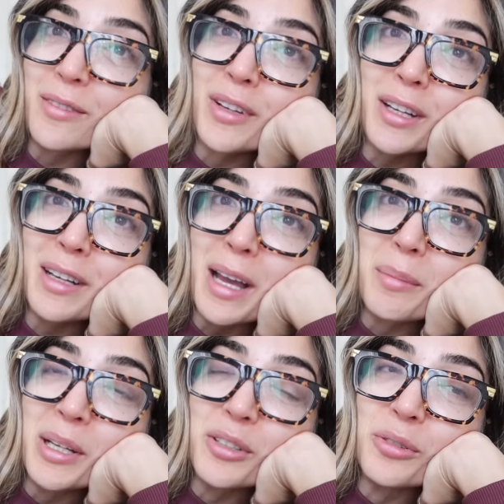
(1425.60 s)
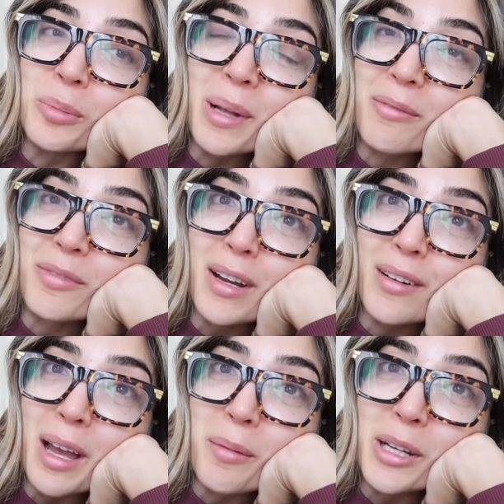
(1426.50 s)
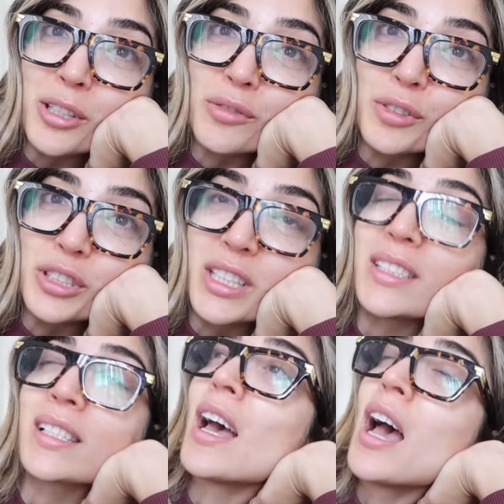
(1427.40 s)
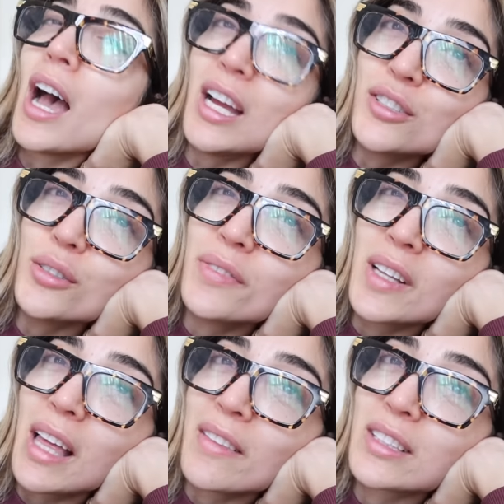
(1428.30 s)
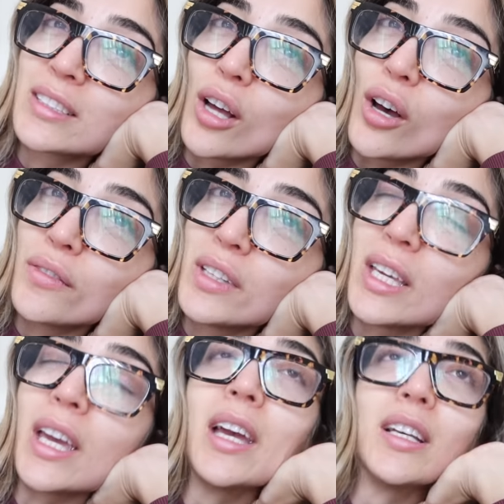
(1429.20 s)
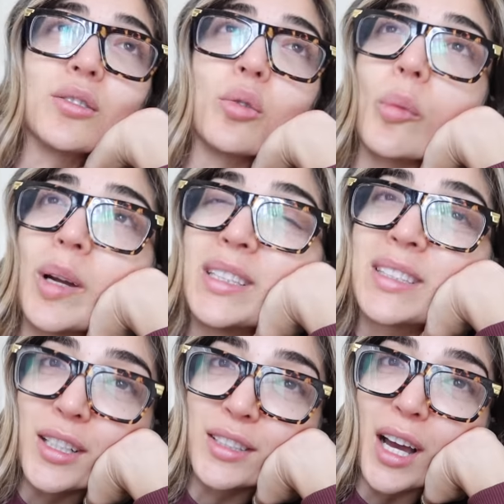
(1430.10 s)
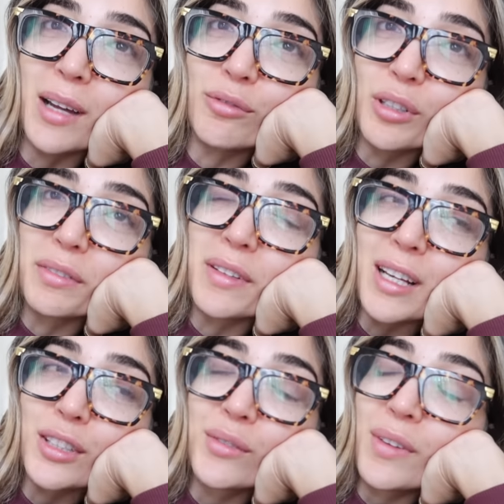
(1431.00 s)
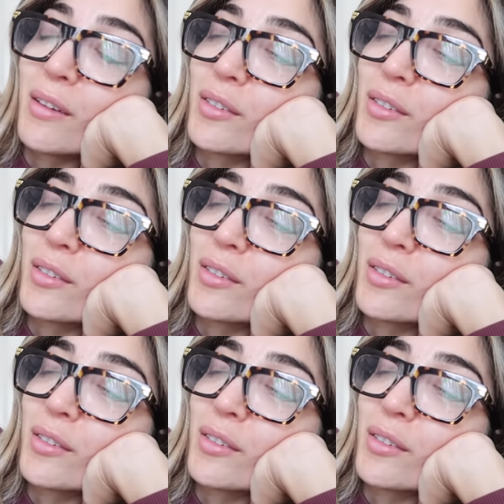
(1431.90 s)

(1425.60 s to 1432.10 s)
I'm figuring out my new normal. I'm figuring out my new routines. I do feel like the start of the year is always a time for reflection for